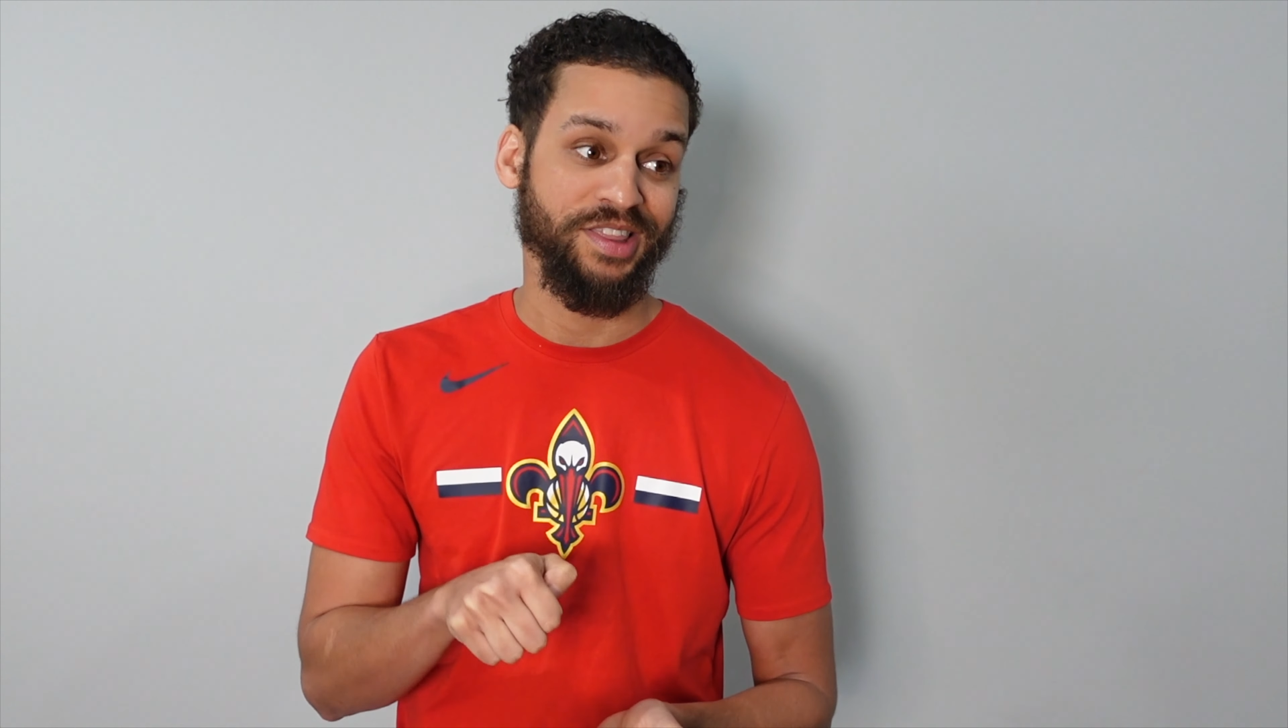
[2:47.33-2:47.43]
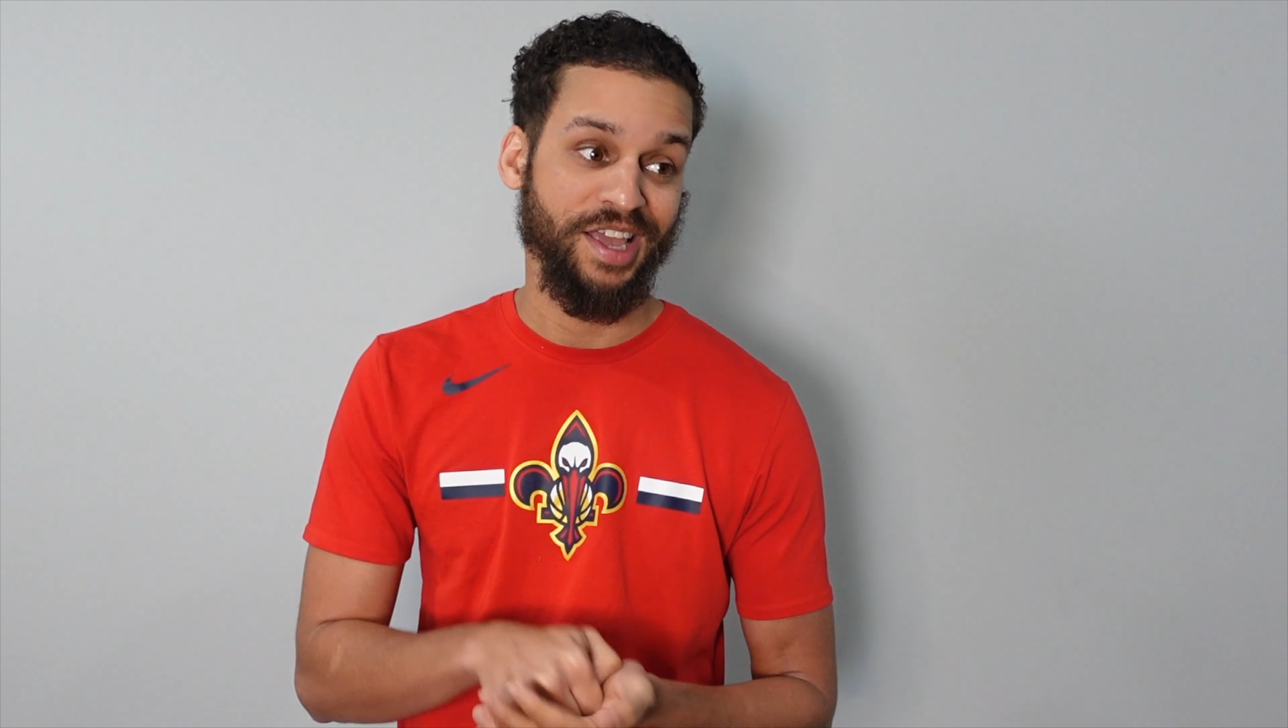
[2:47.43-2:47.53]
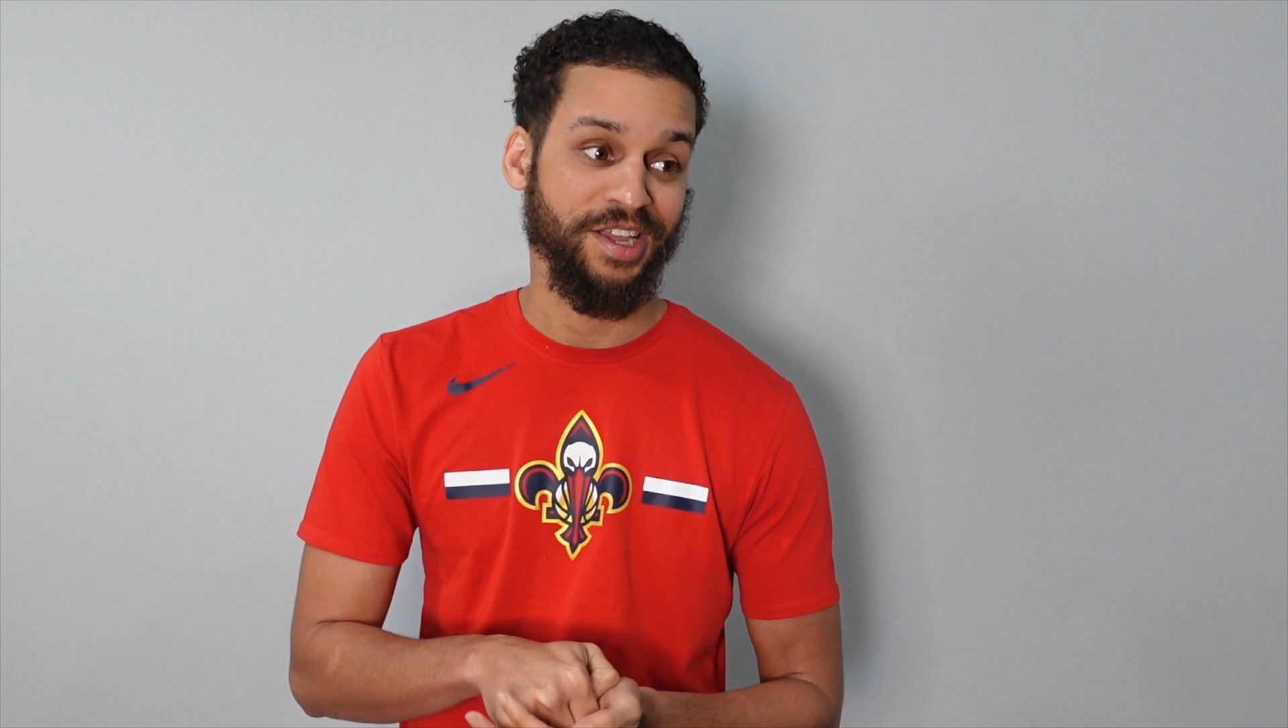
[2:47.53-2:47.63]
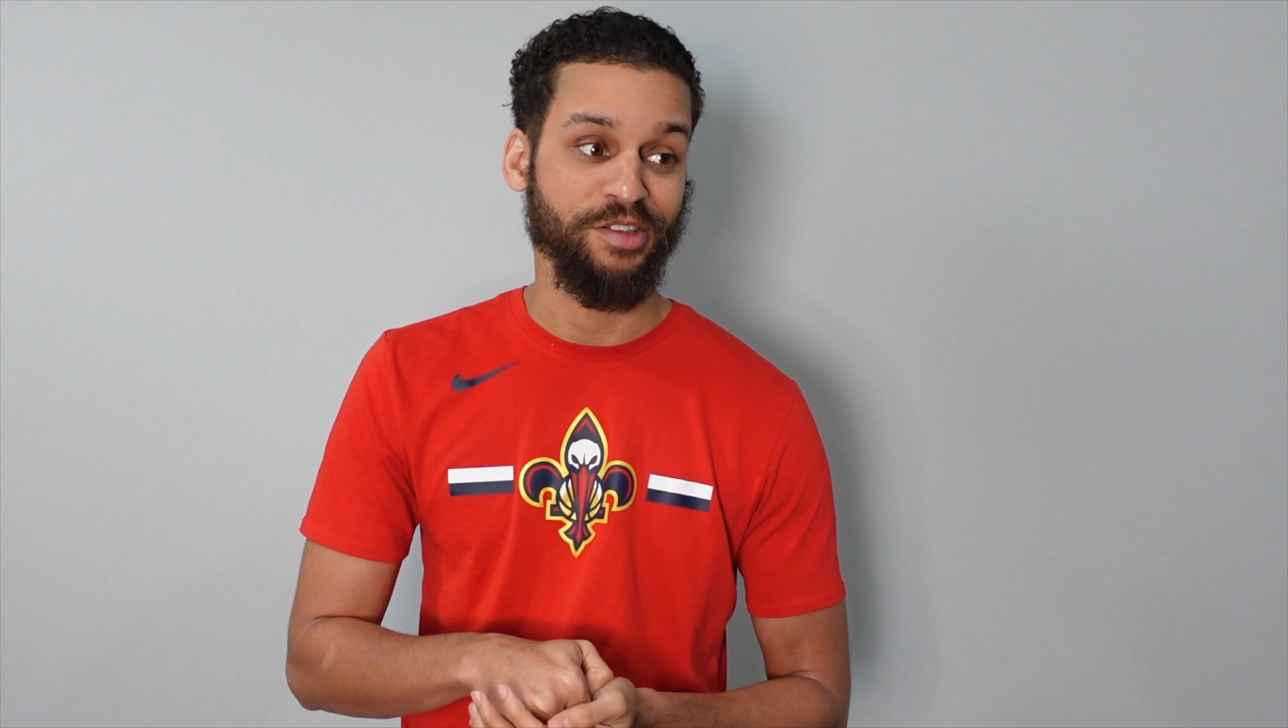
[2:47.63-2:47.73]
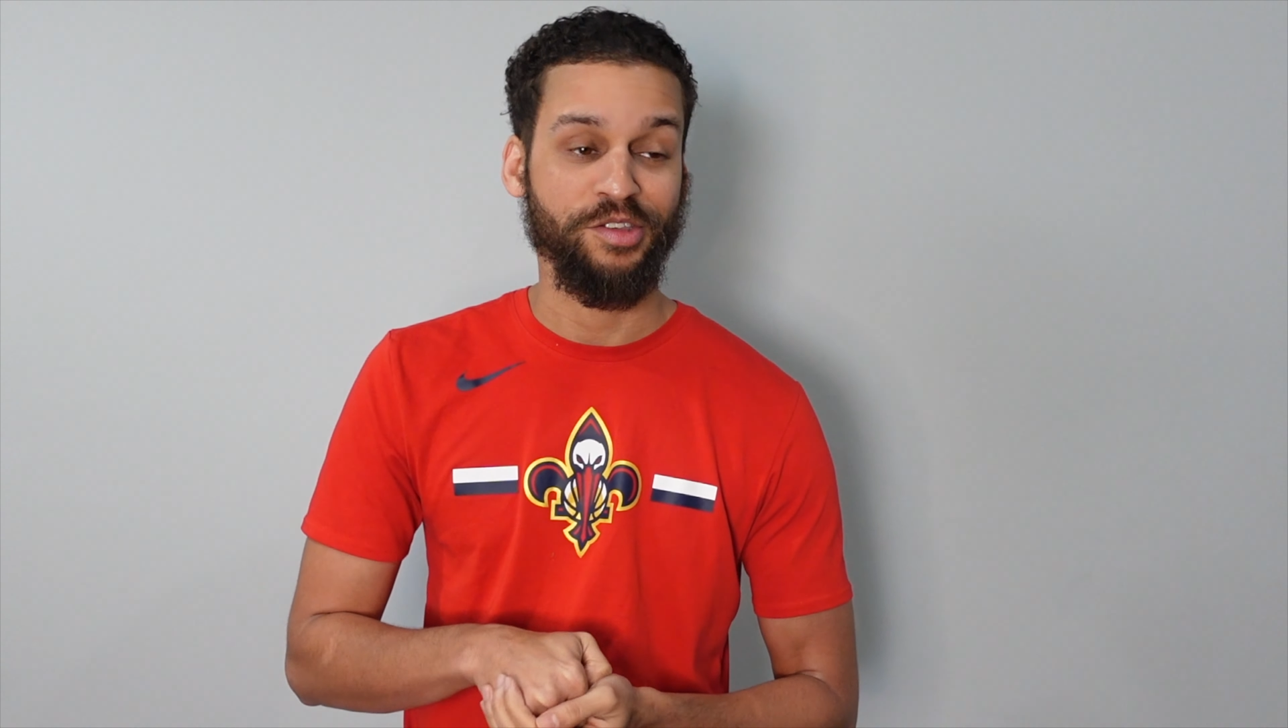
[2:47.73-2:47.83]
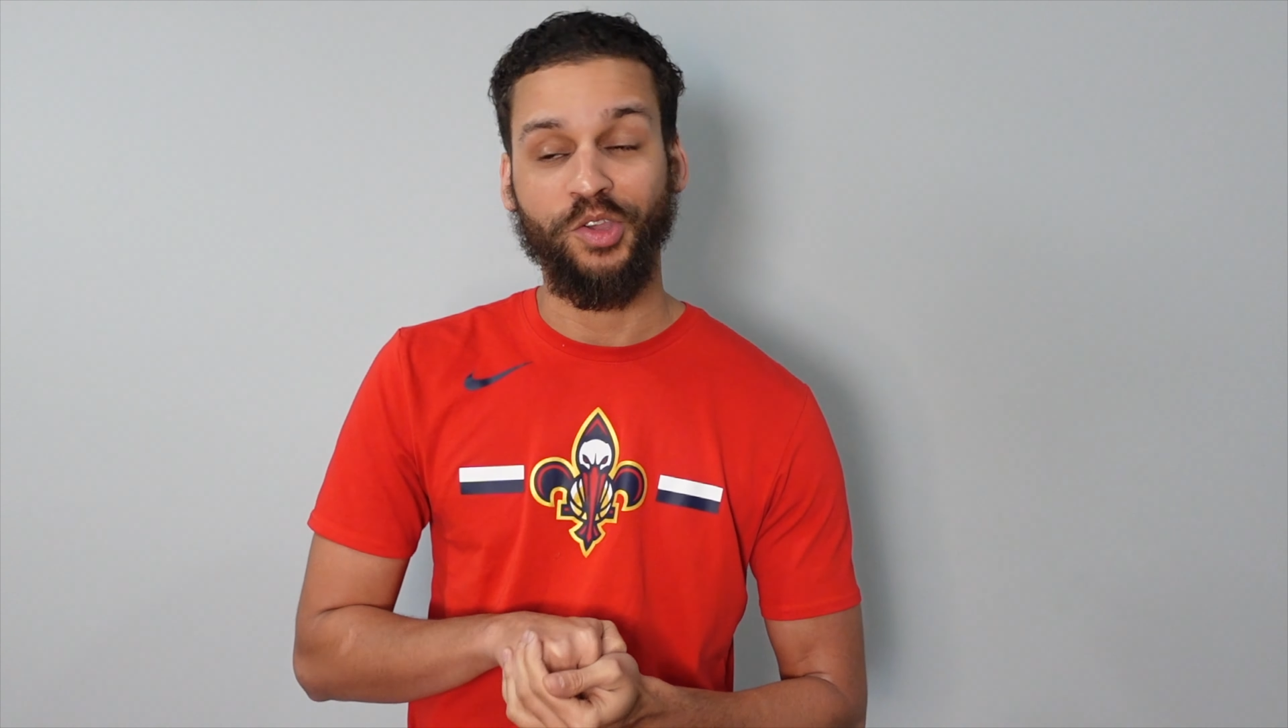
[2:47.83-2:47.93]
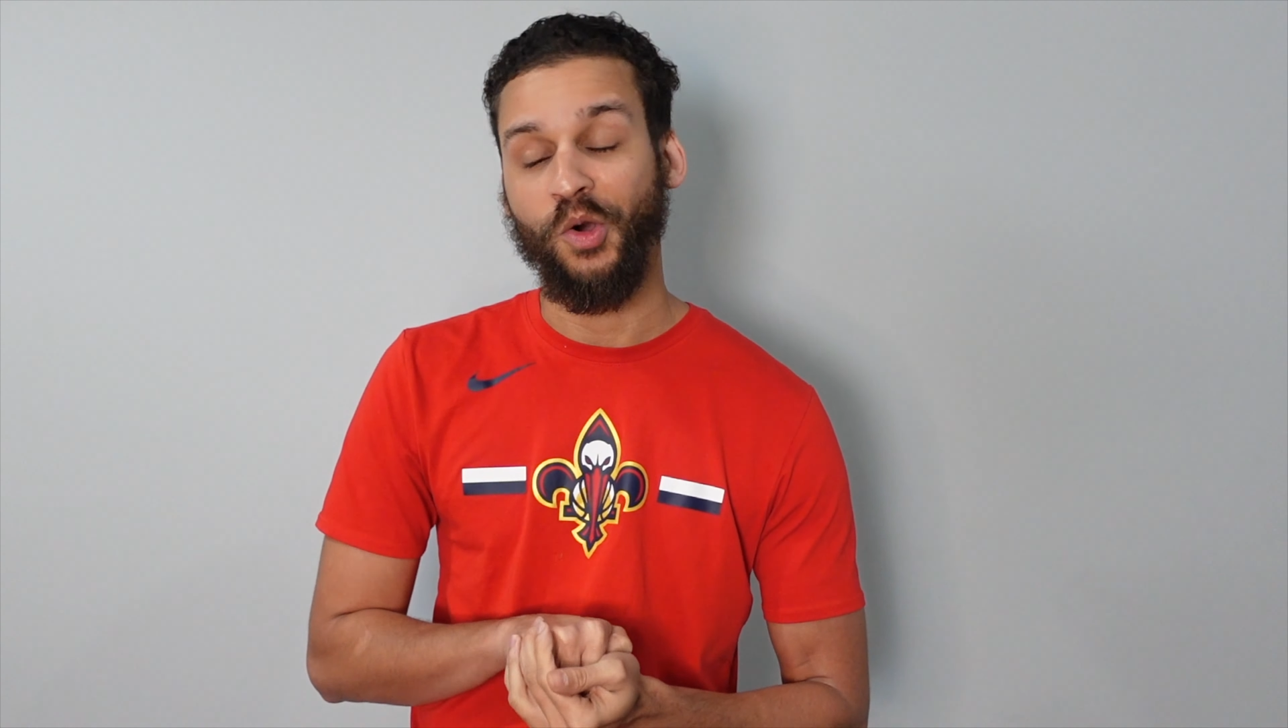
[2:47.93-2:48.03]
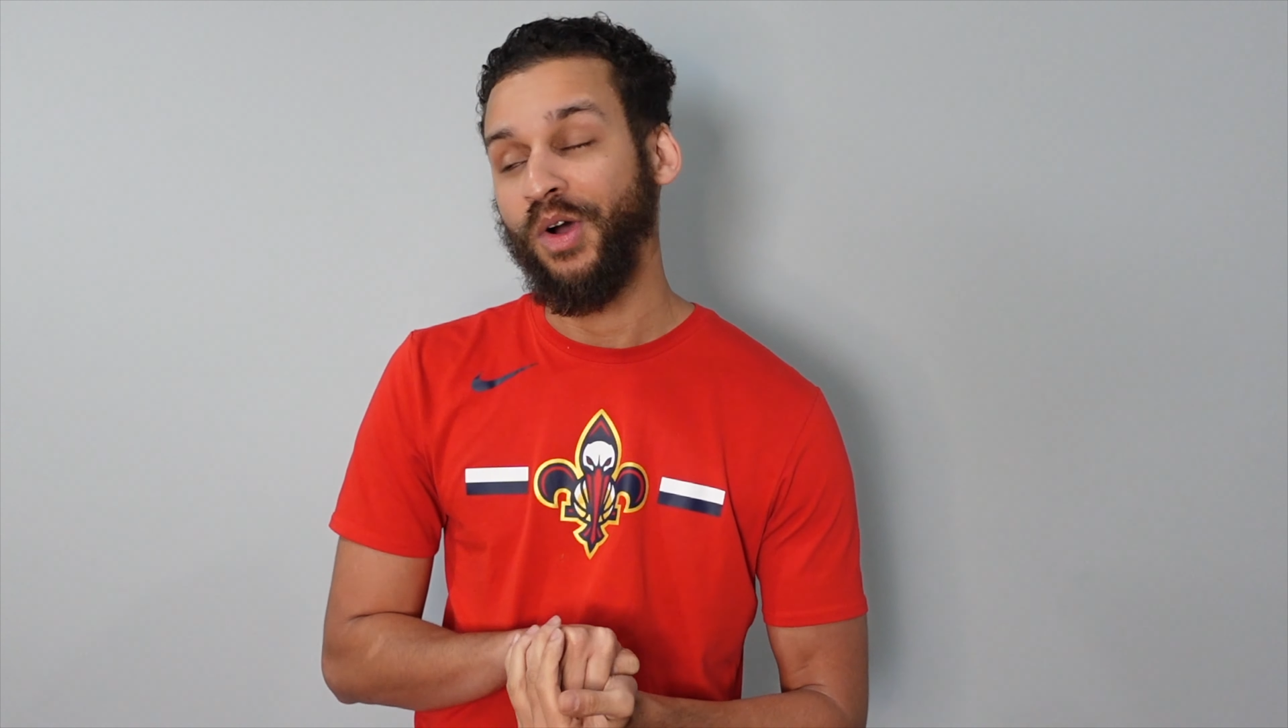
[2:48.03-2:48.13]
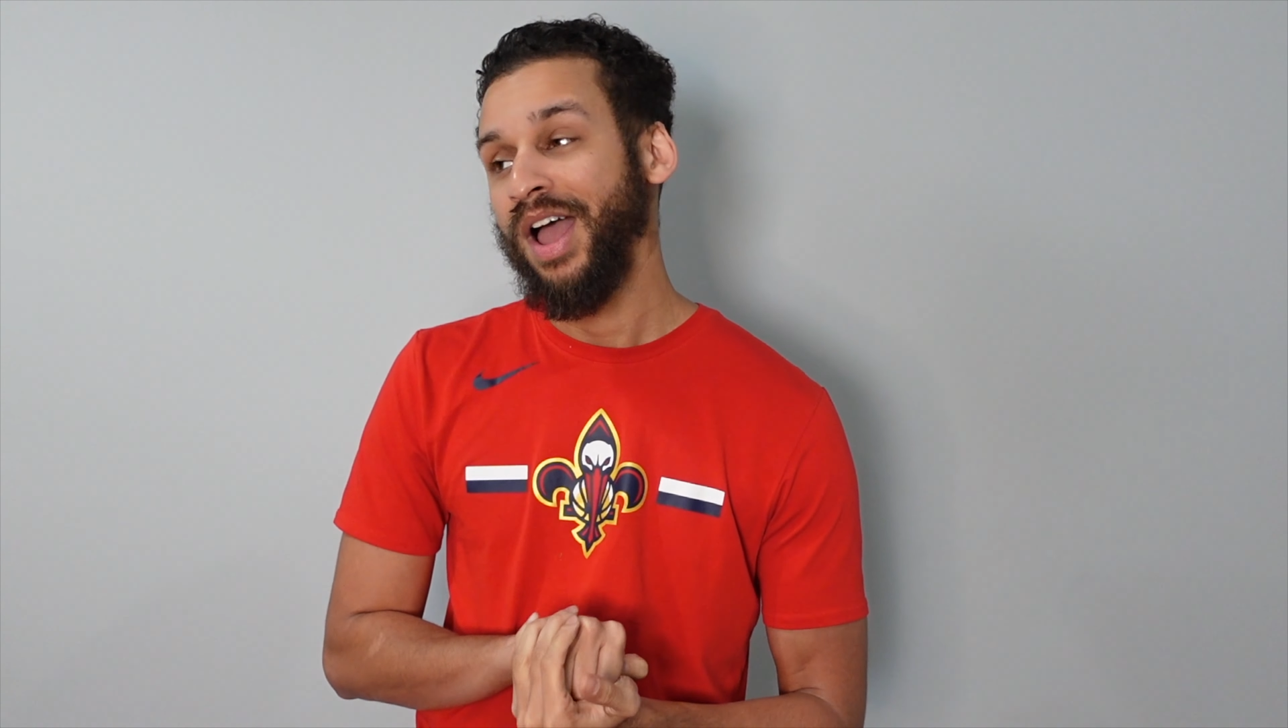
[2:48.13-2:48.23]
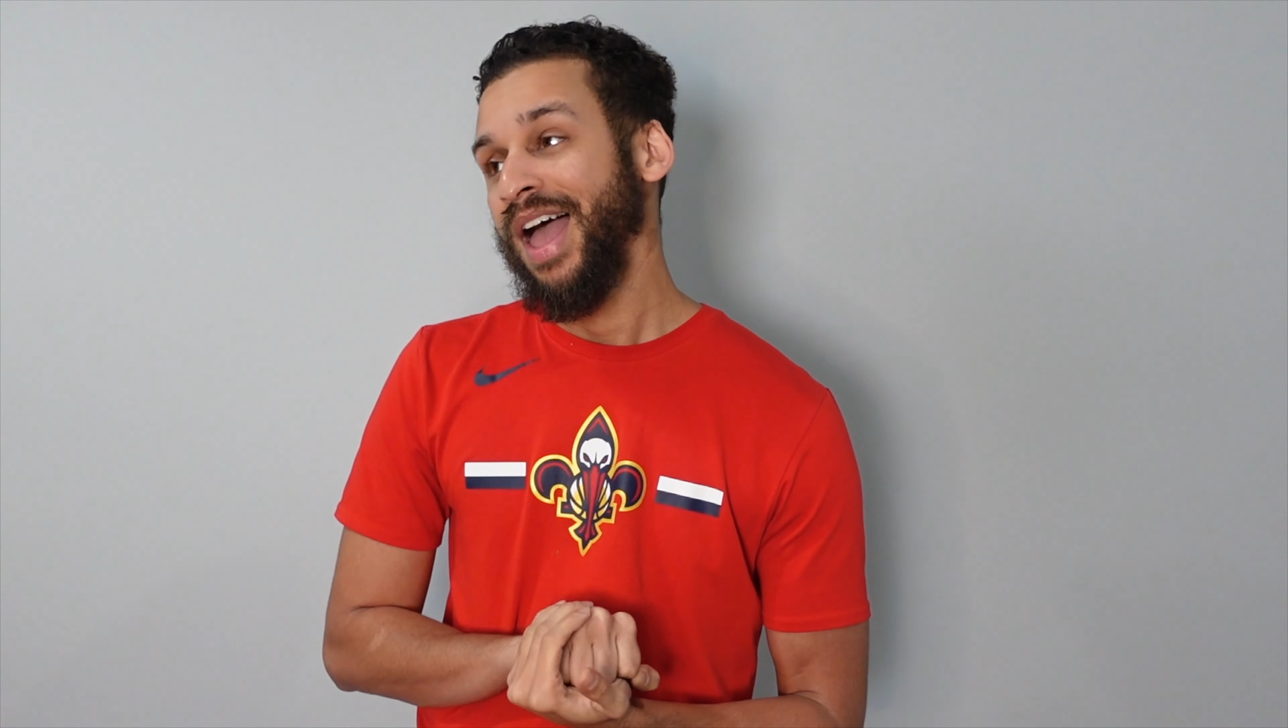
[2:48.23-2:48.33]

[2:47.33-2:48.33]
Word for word: thing. So